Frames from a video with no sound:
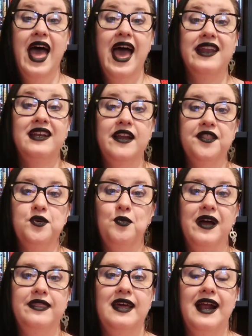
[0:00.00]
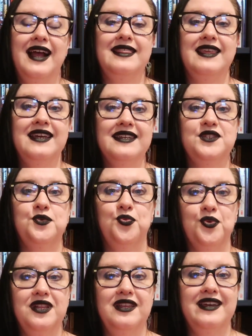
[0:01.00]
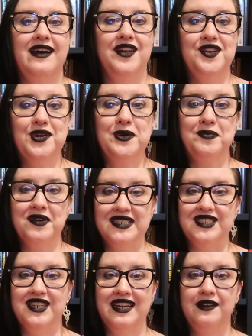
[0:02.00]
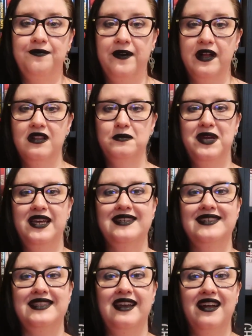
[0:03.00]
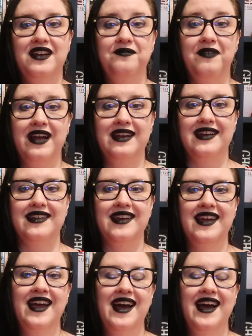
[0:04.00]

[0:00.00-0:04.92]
And another one that I think is a really underappreciated film is The Uninvited,